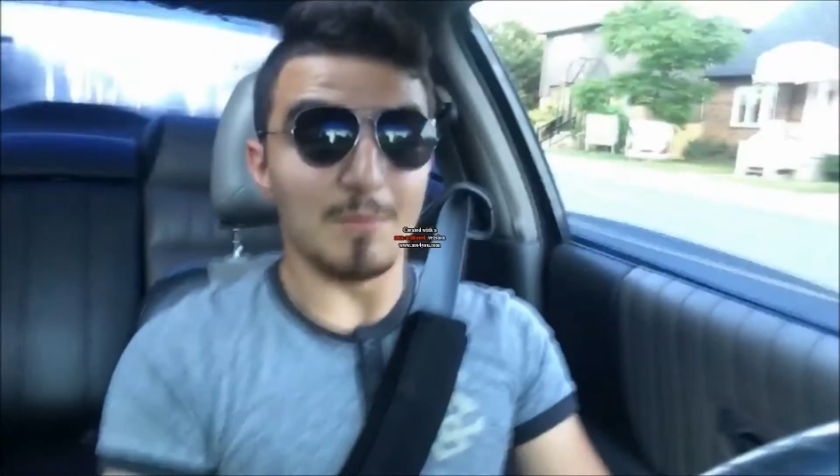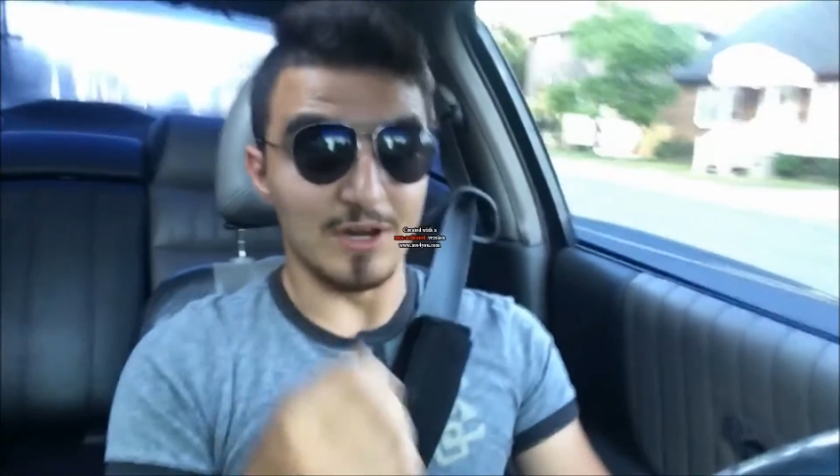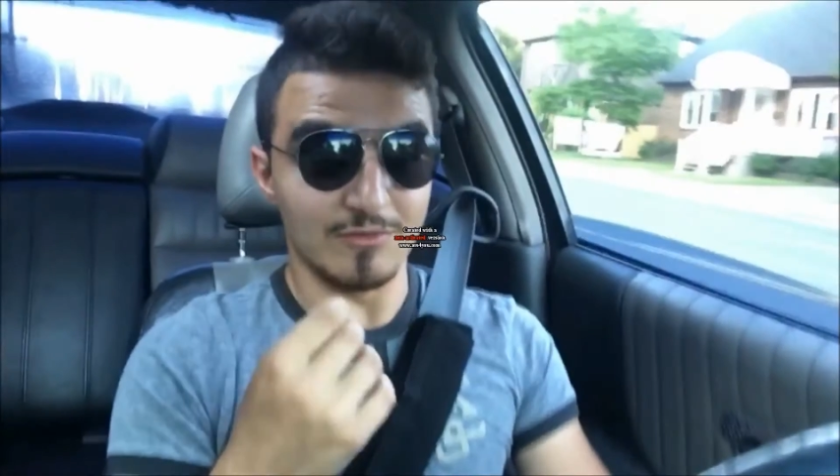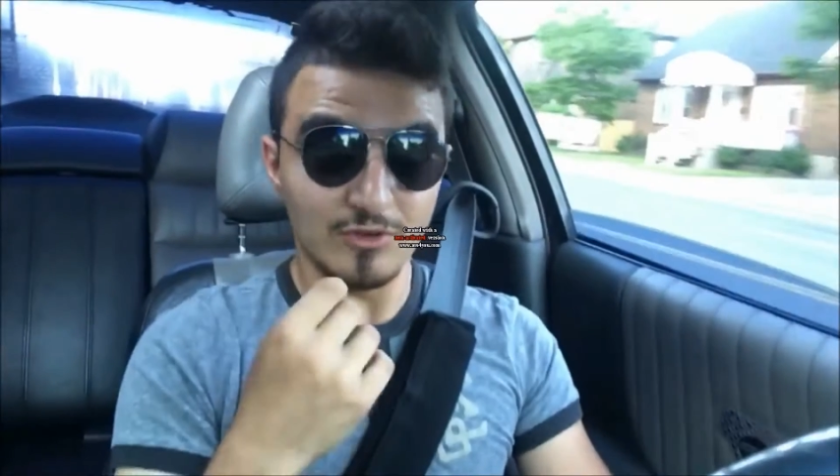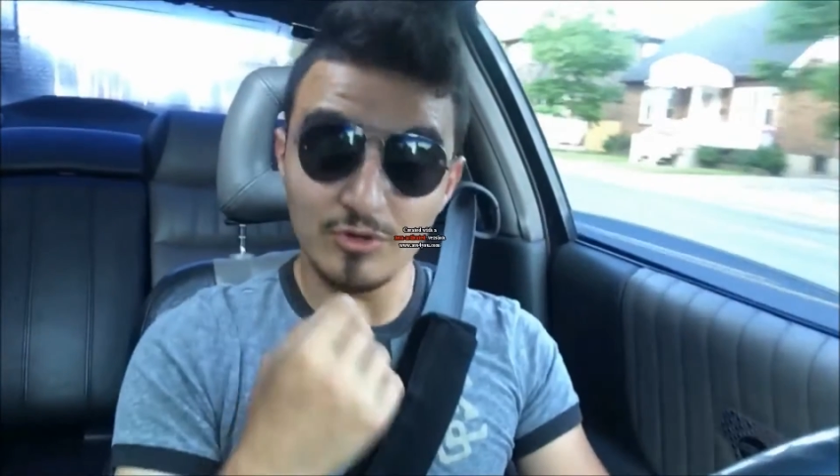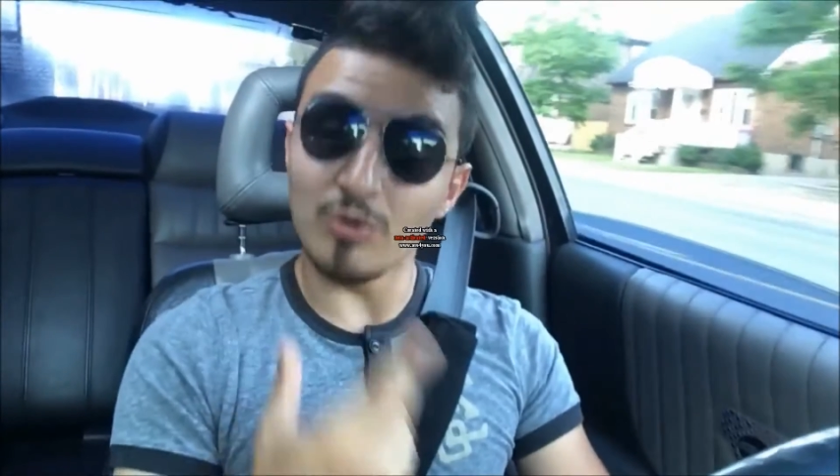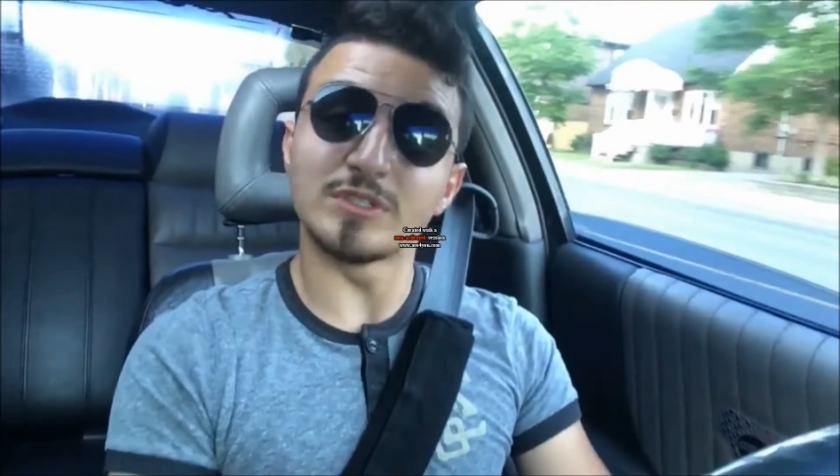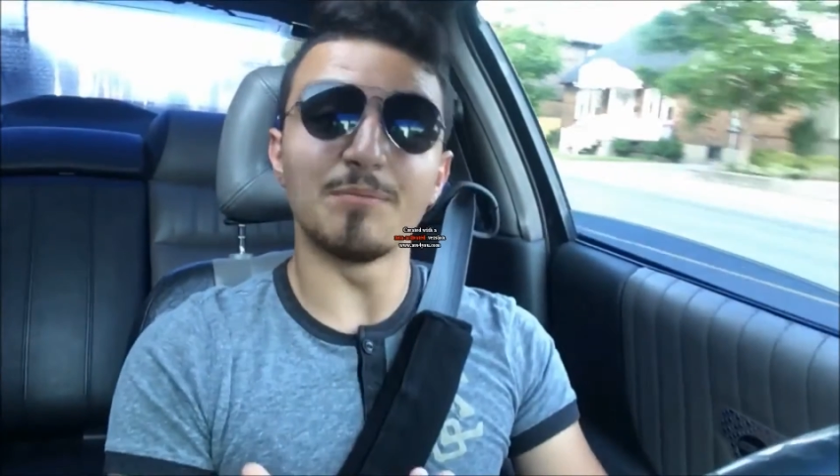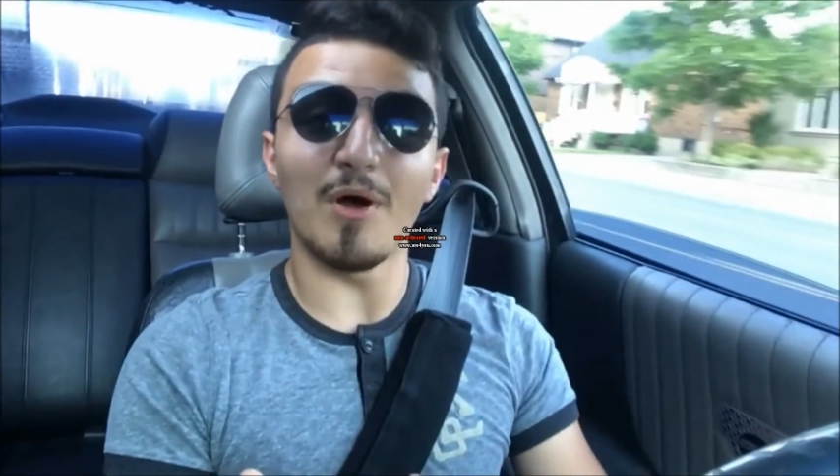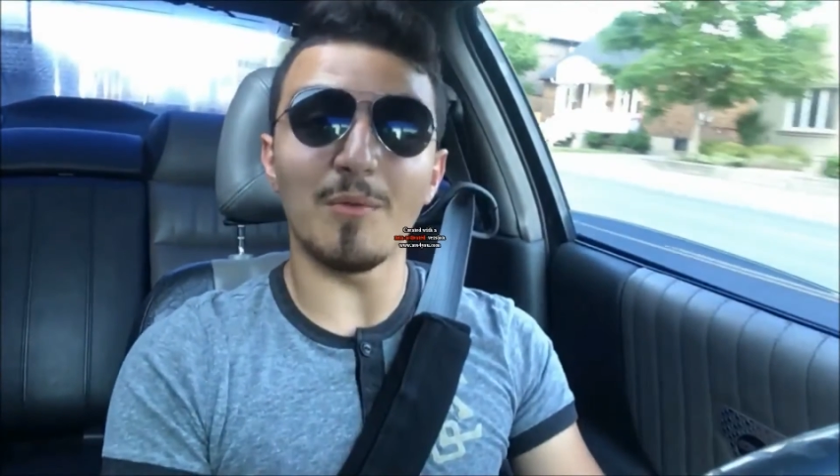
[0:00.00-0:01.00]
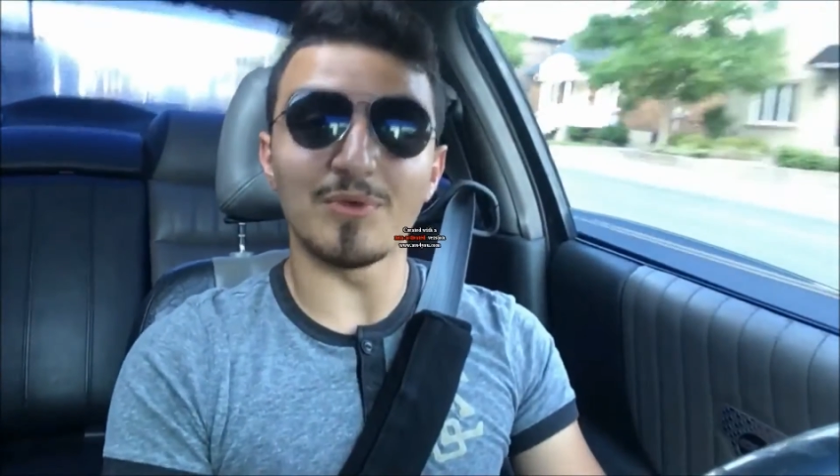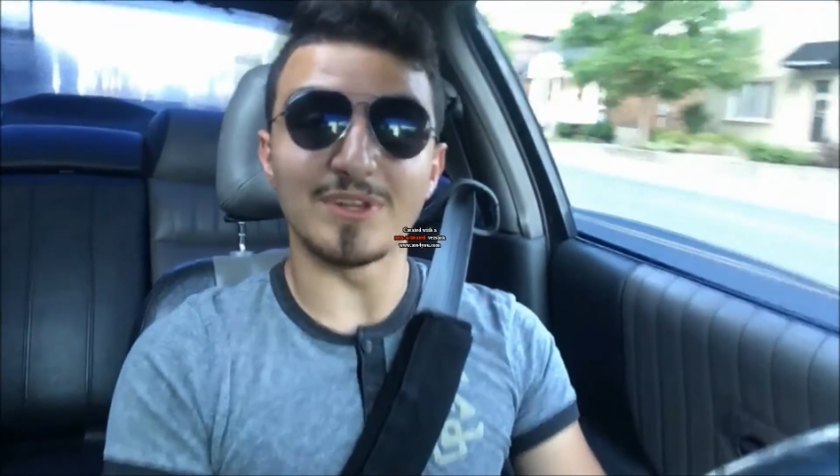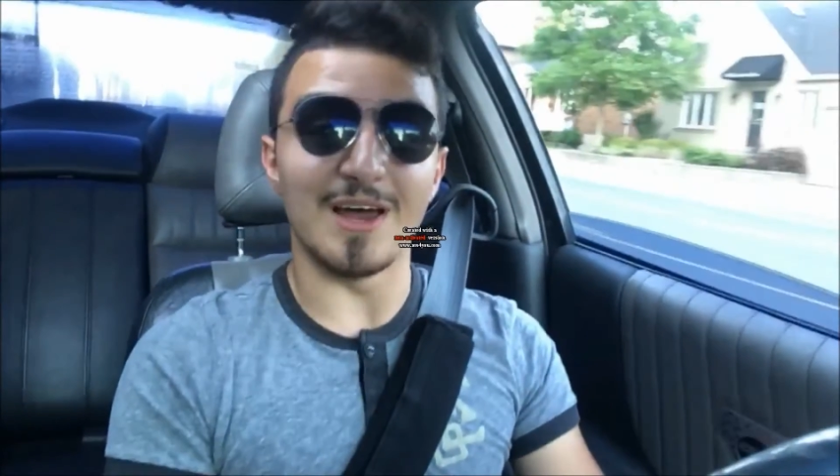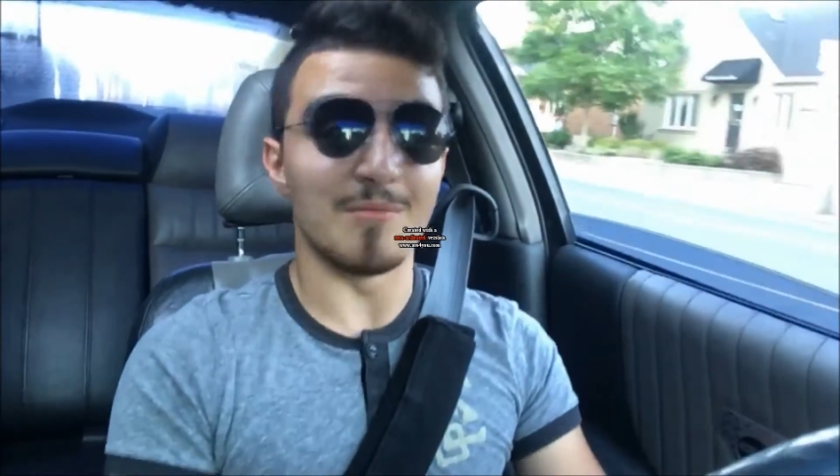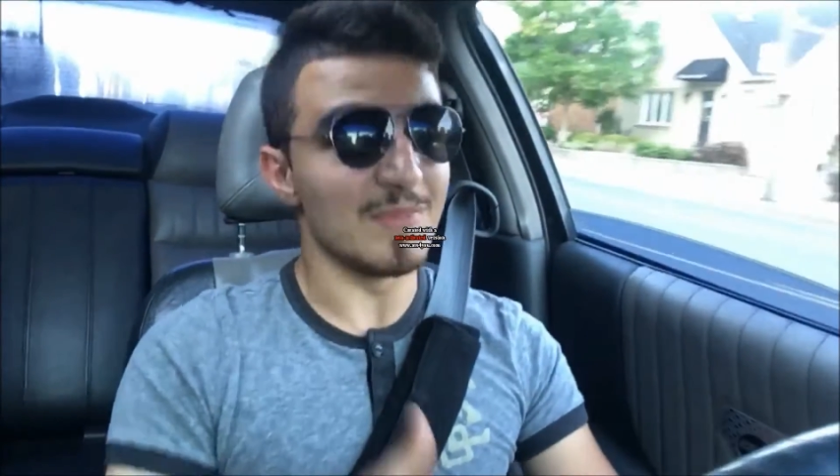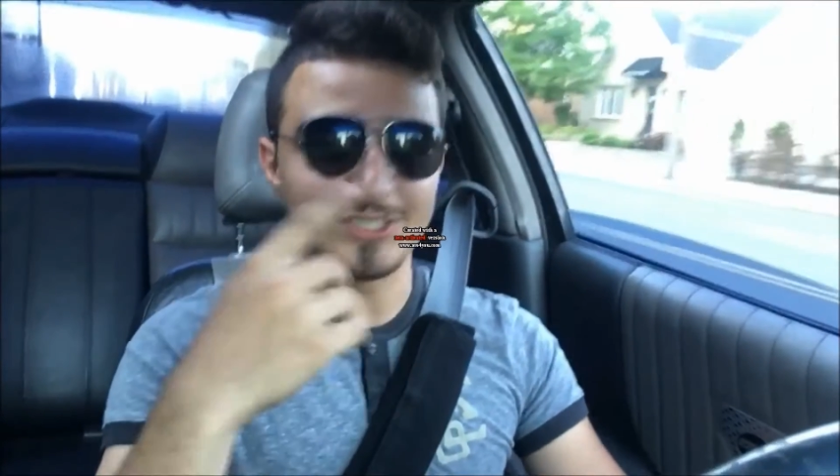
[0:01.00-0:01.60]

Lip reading: But if you don't keep up with them,